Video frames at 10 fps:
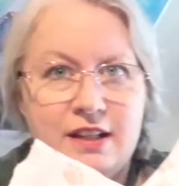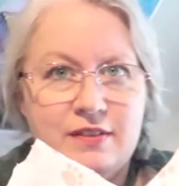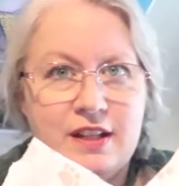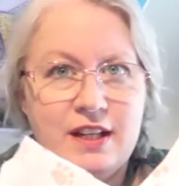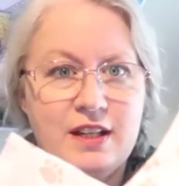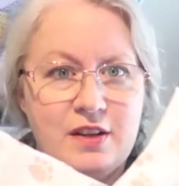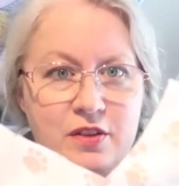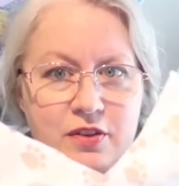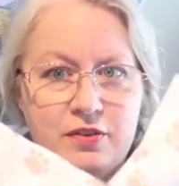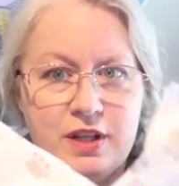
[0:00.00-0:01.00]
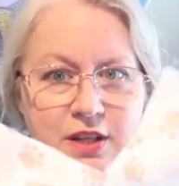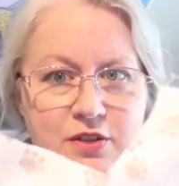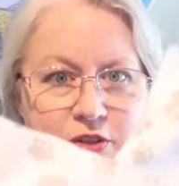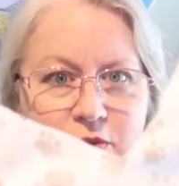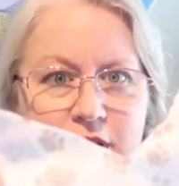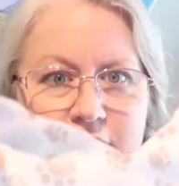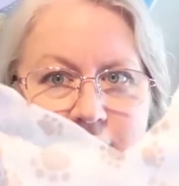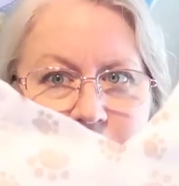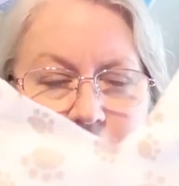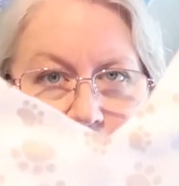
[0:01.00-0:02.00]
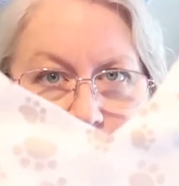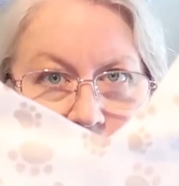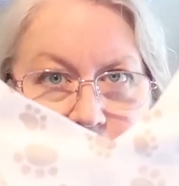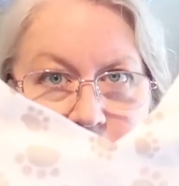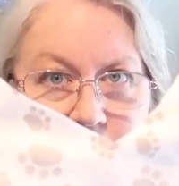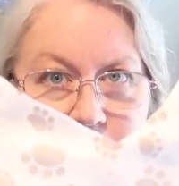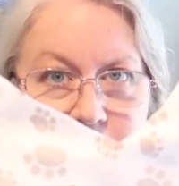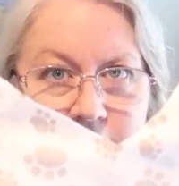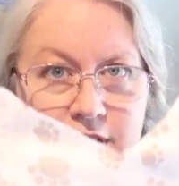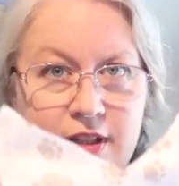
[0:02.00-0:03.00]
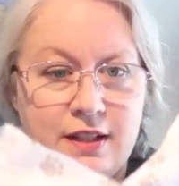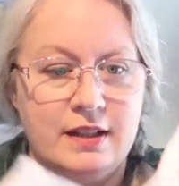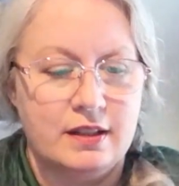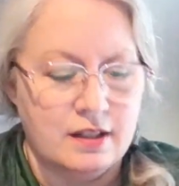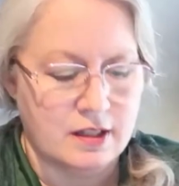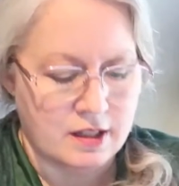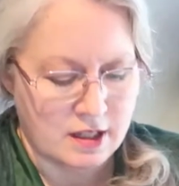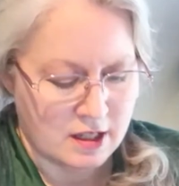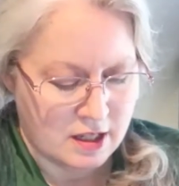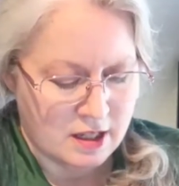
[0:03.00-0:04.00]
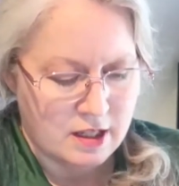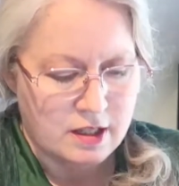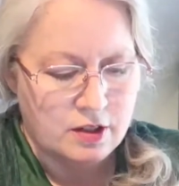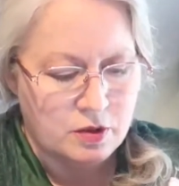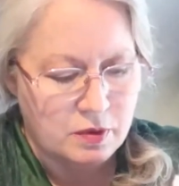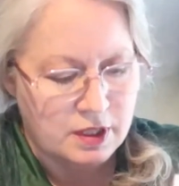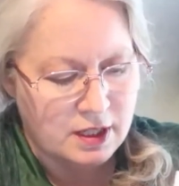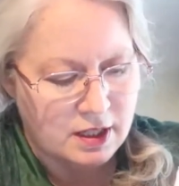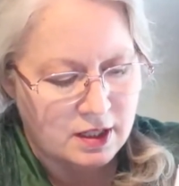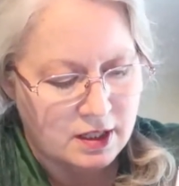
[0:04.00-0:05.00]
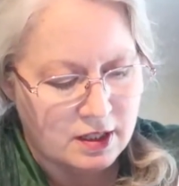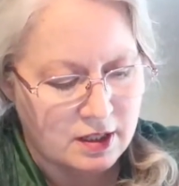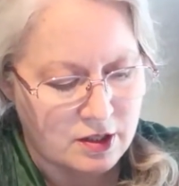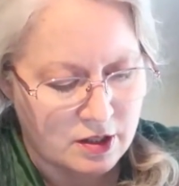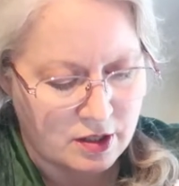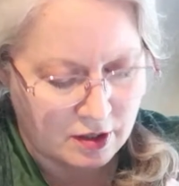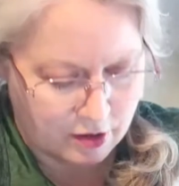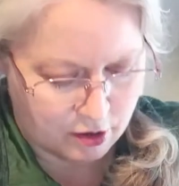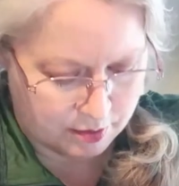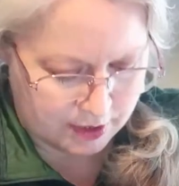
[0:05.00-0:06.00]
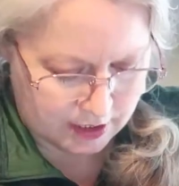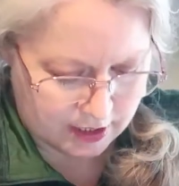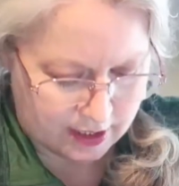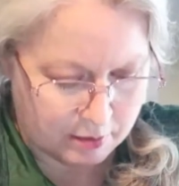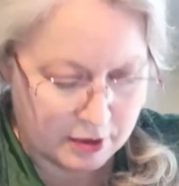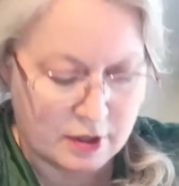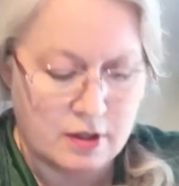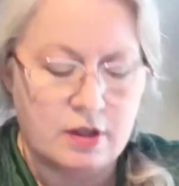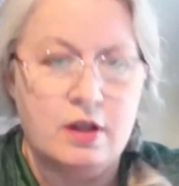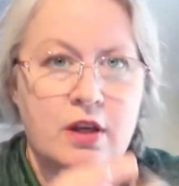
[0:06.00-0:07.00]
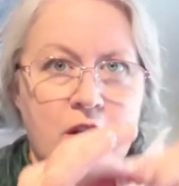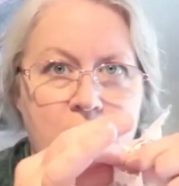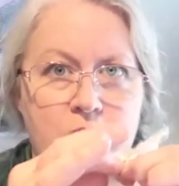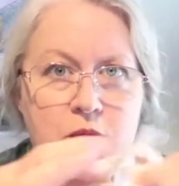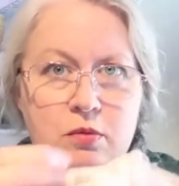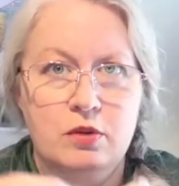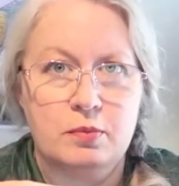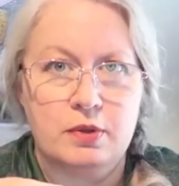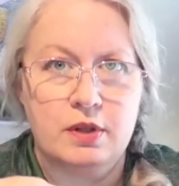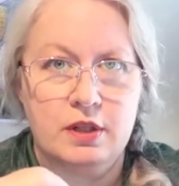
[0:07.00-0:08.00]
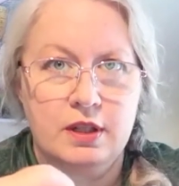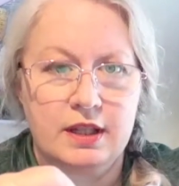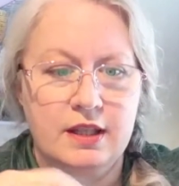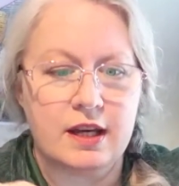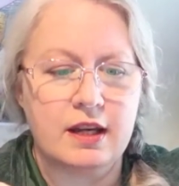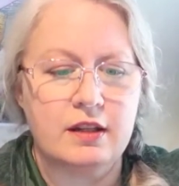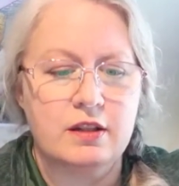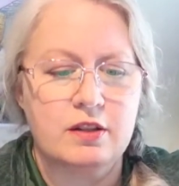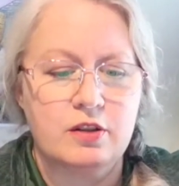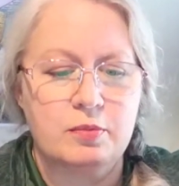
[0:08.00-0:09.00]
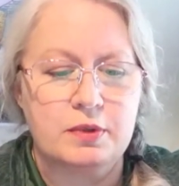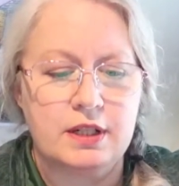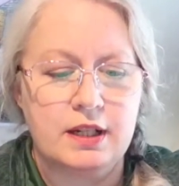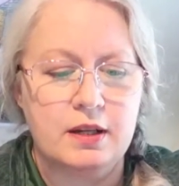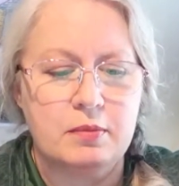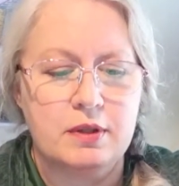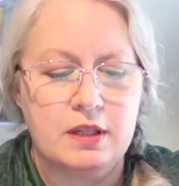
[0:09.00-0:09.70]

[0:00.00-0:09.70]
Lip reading: I've cut the 3-inch square out of the corner, okay? Then you want to open it up, whoop, like that, open it up,